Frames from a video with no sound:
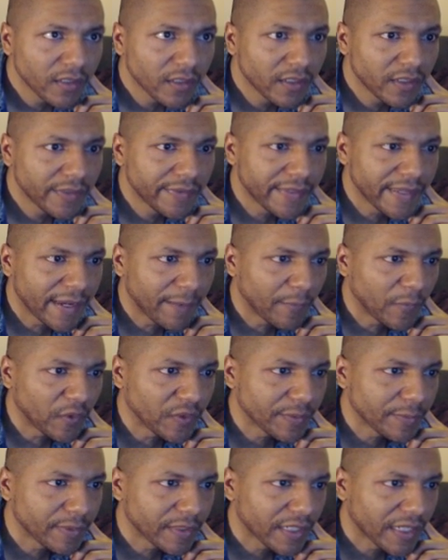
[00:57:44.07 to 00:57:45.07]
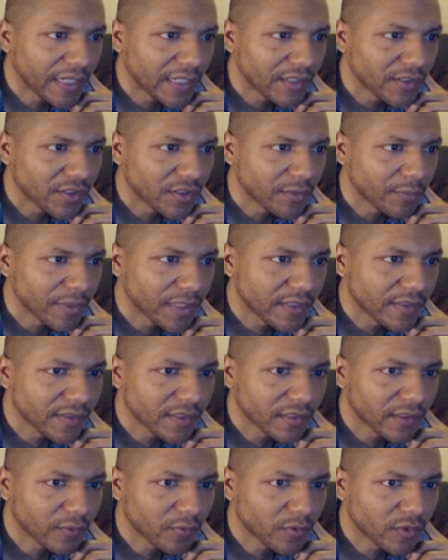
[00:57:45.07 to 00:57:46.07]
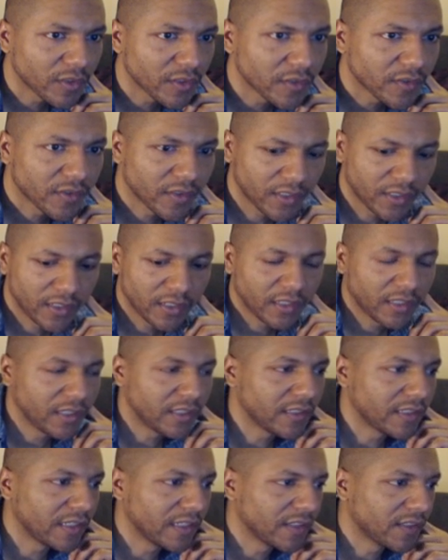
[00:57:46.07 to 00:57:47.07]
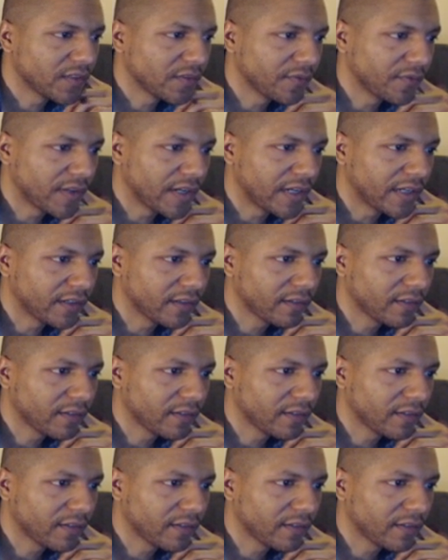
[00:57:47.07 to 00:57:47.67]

And that multiplication basically will just intensify